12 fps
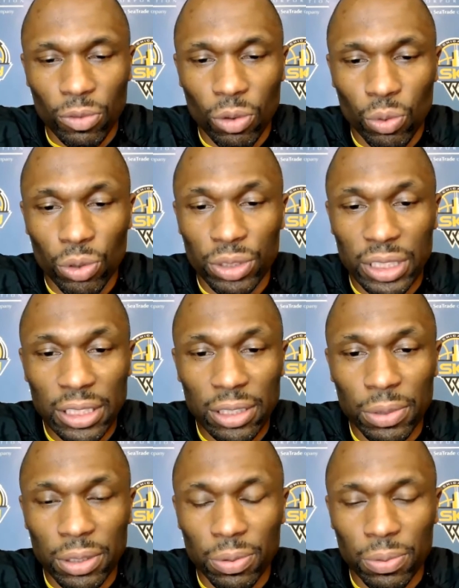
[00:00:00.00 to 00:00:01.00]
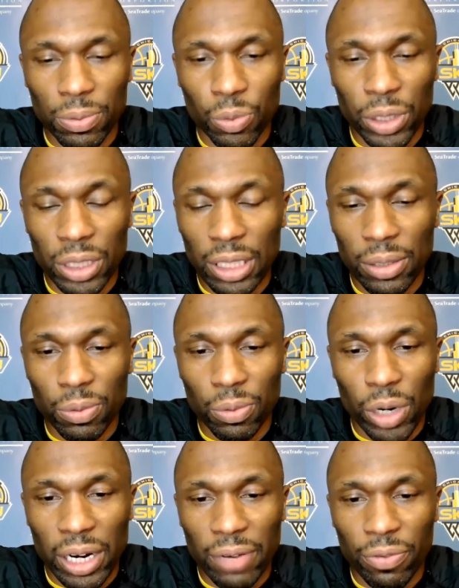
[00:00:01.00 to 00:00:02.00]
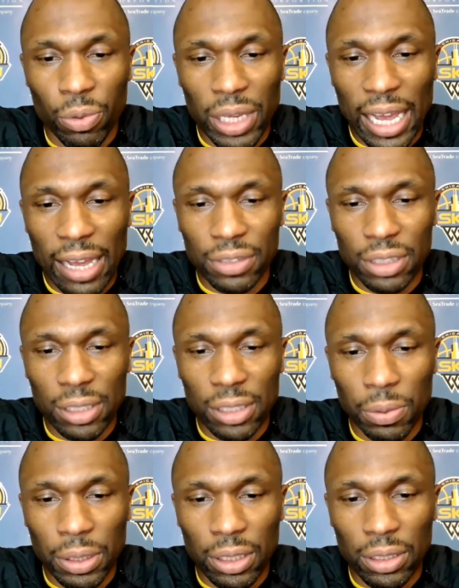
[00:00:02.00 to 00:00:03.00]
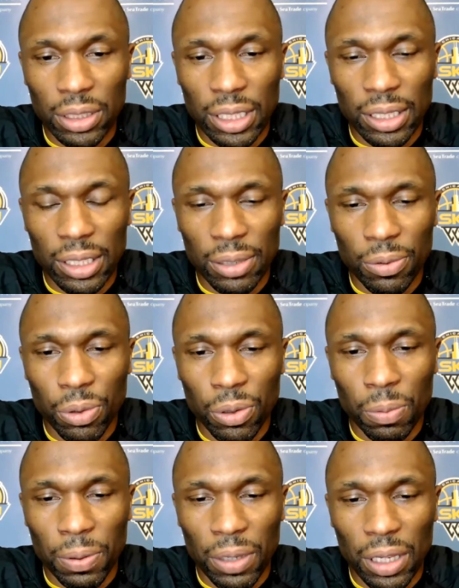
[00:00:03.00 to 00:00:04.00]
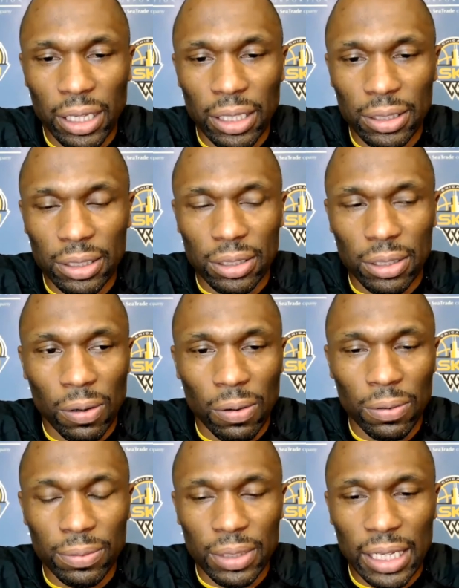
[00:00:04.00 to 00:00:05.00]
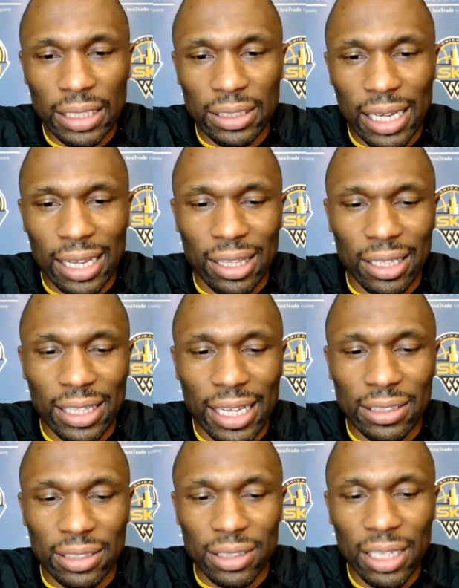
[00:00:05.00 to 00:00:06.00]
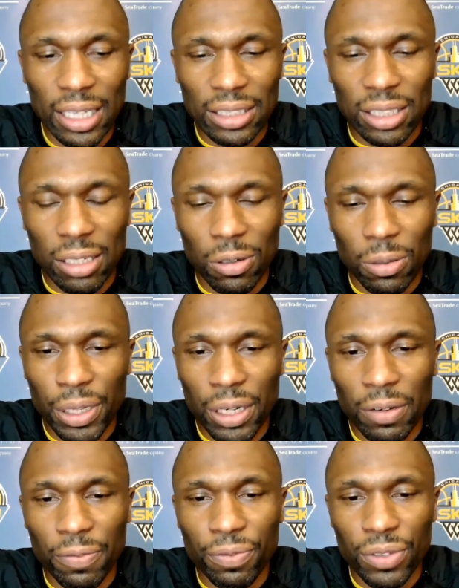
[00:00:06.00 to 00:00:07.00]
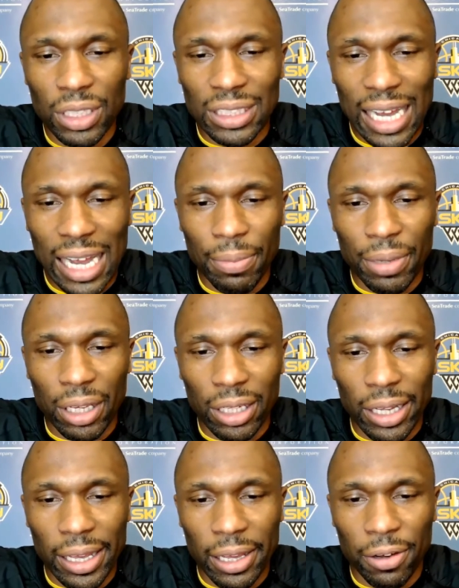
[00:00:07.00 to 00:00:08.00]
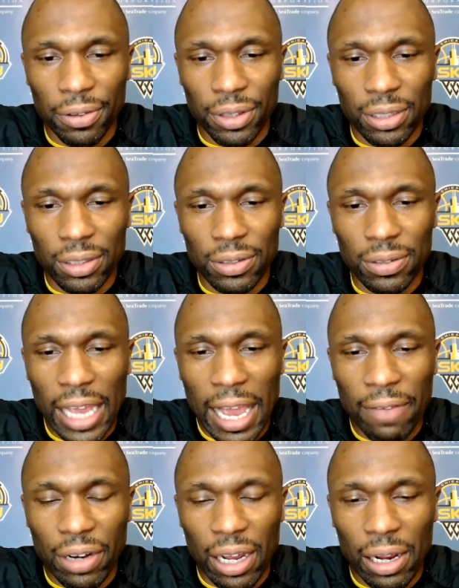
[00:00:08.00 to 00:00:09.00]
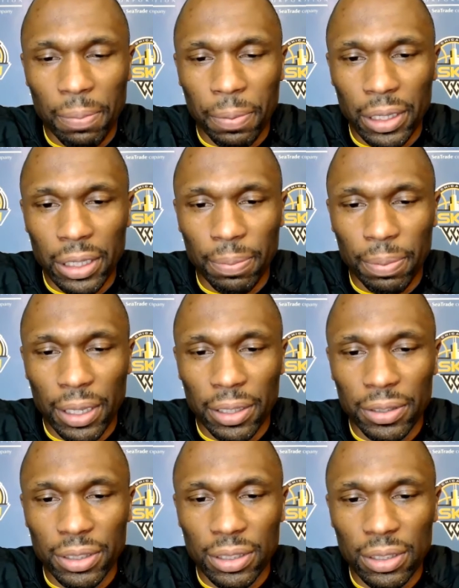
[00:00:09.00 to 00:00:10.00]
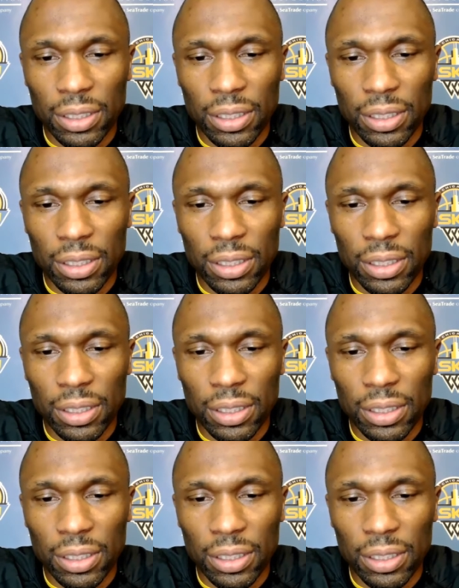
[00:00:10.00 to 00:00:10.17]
we'll deal with it wherever we have to deal with it, and we'll play. So I think it's a little bit of the timing and the health and having our players.